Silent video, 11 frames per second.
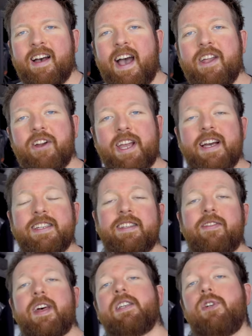Hi there guys
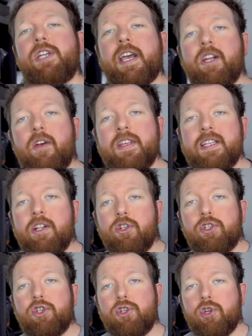and thanks for checking out this little
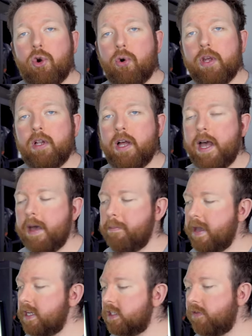tutorial. Um,
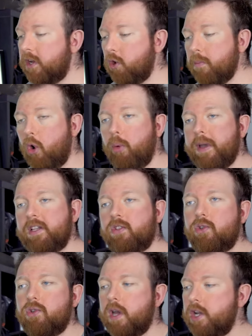in this video I'm hoping
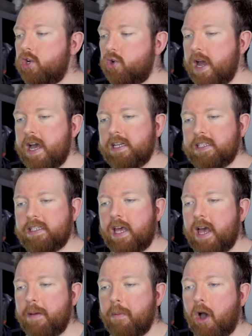to address
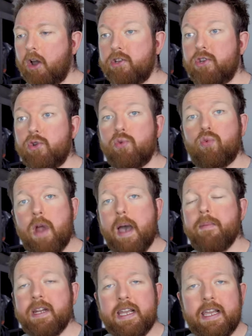um, how to
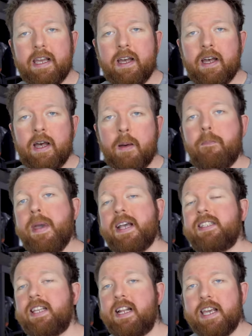remedy
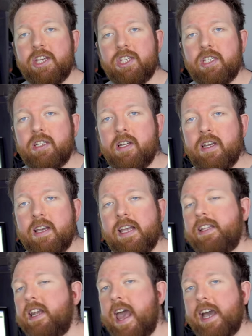pixelation
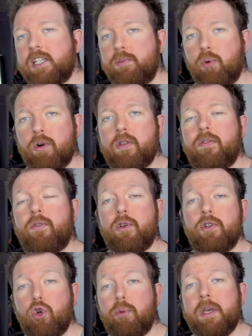in an export through
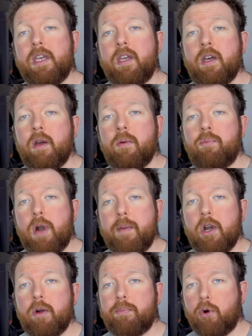Adobe
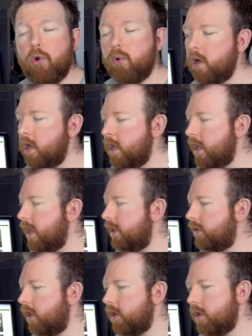Premiere Pro. Uh,
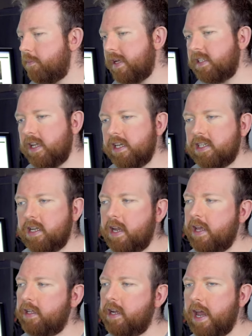now pixelation
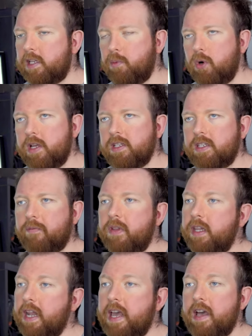in an export is
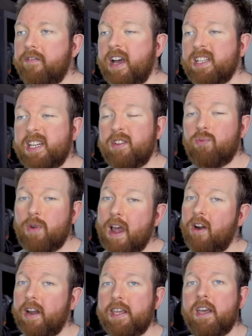something that I have actually
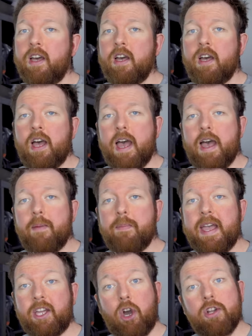rarely um,
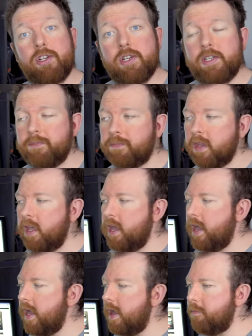encountered.
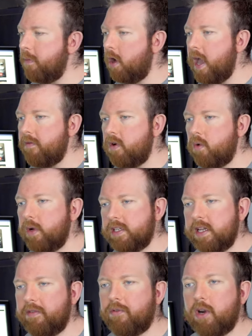Um, however
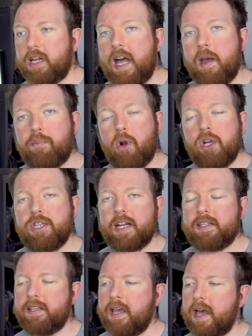recently for a client
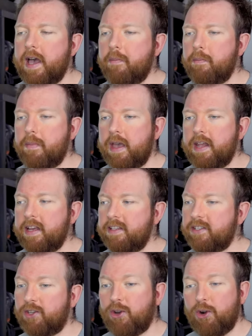project um, it
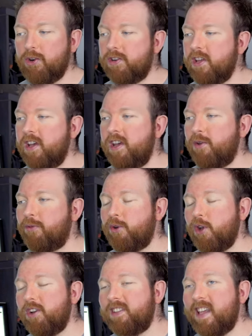has occurred
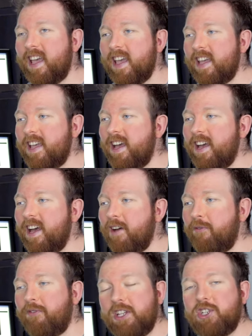throughout a, uh, a
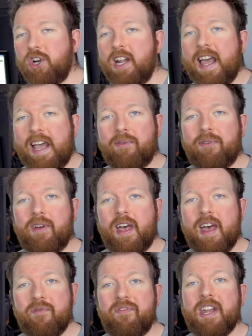feature length
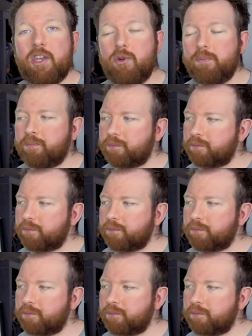uh, video.